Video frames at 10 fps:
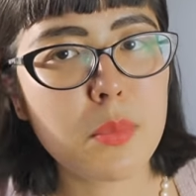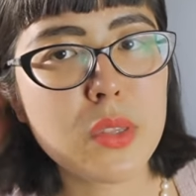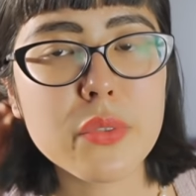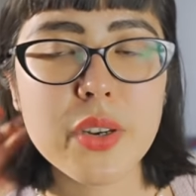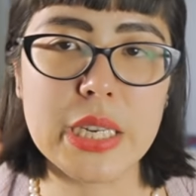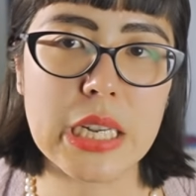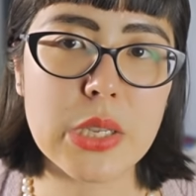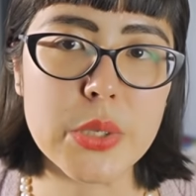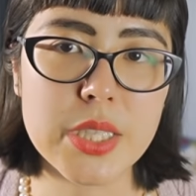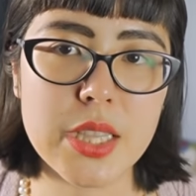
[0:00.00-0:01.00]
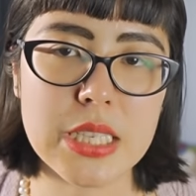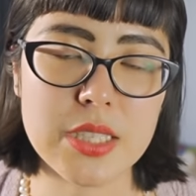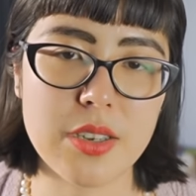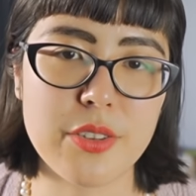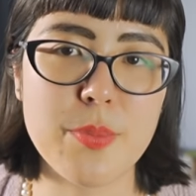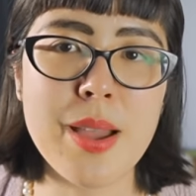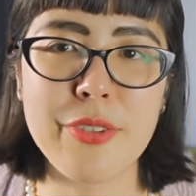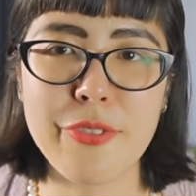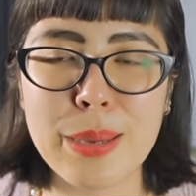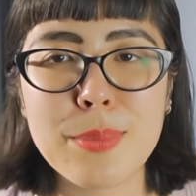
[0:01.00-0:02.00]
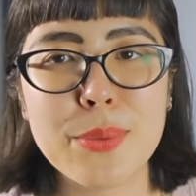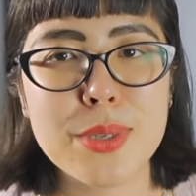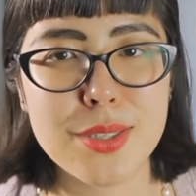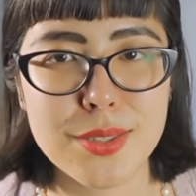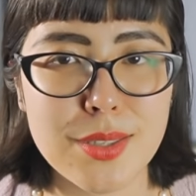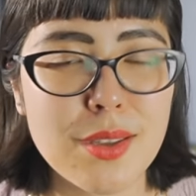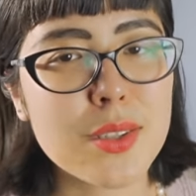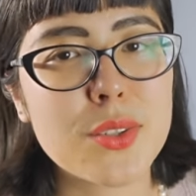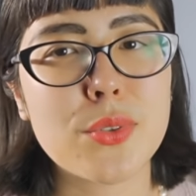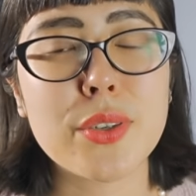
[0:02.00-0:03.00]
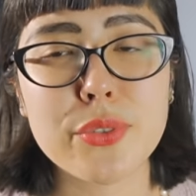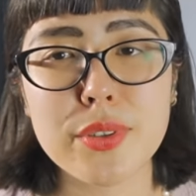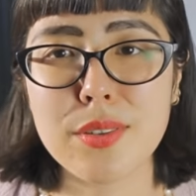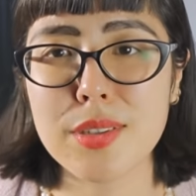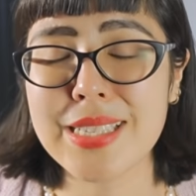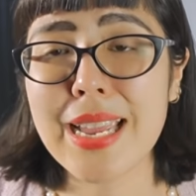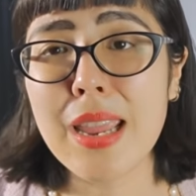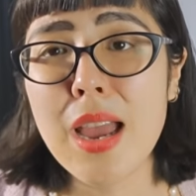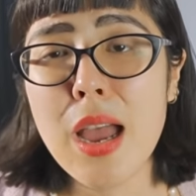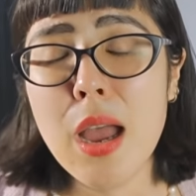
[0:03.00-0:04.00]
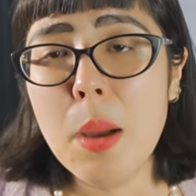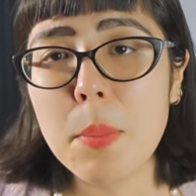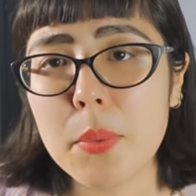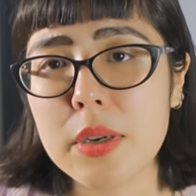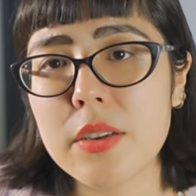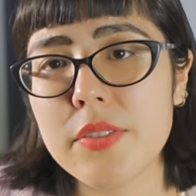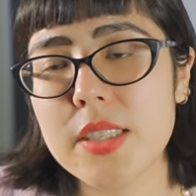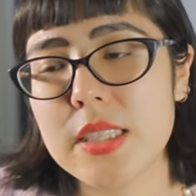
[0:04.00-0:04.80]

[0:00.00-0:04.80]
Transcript: I'm not very close to this side of my family, which is another story for another day. But when I